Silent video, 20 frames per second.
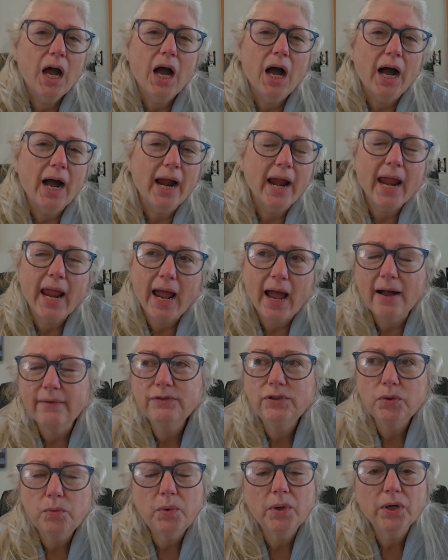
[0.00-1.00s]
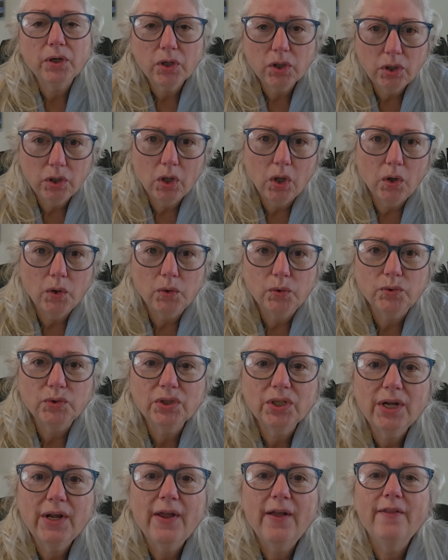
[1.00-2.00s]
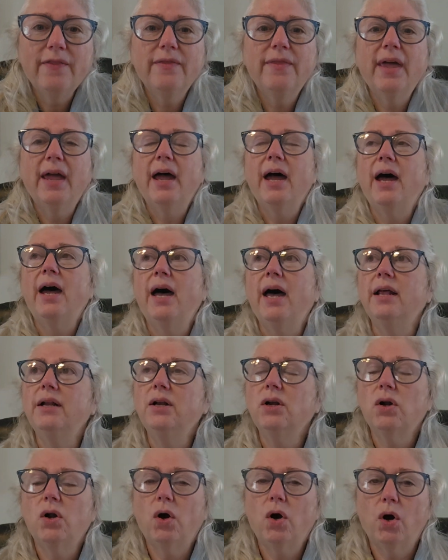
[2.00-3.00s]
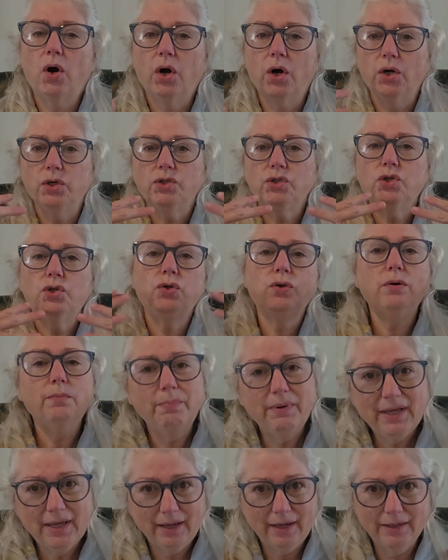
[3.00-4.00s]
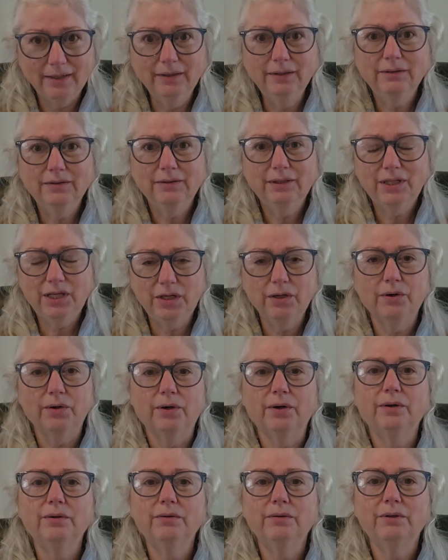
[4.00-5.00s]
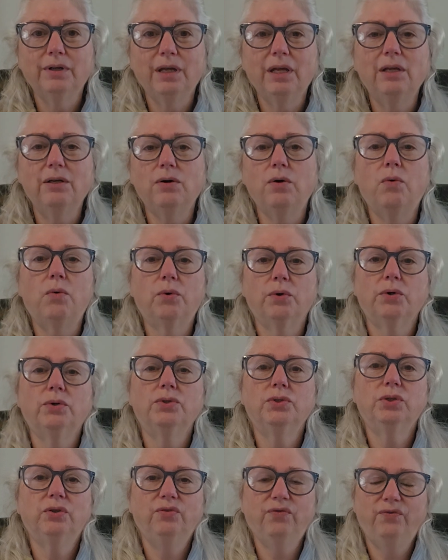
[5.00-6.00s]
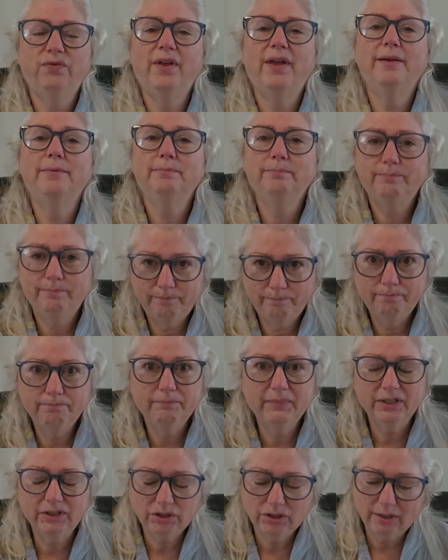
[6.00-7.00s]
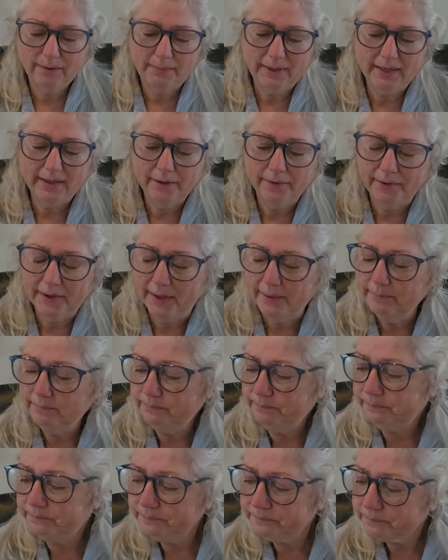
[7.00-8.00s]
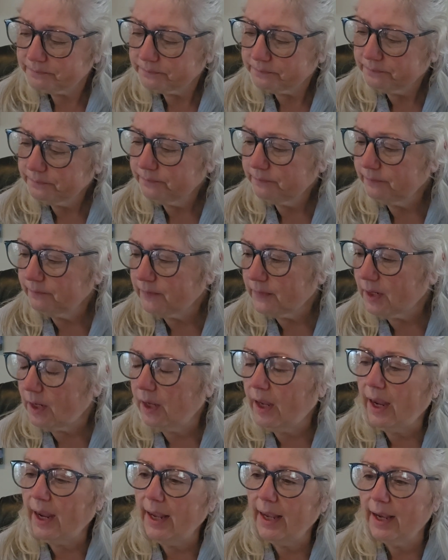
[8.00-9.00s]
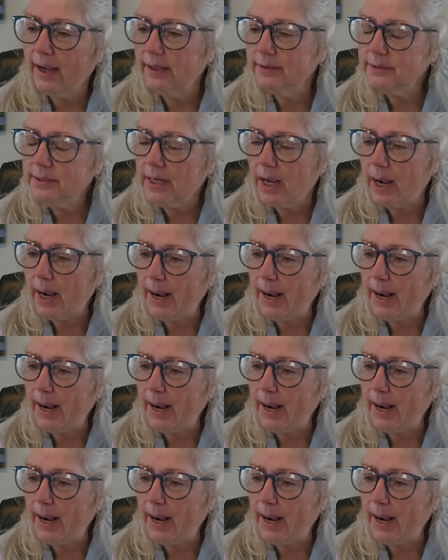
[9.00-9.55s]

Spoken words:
I have to wear clothes that are too big here in order to fit my stomach area. And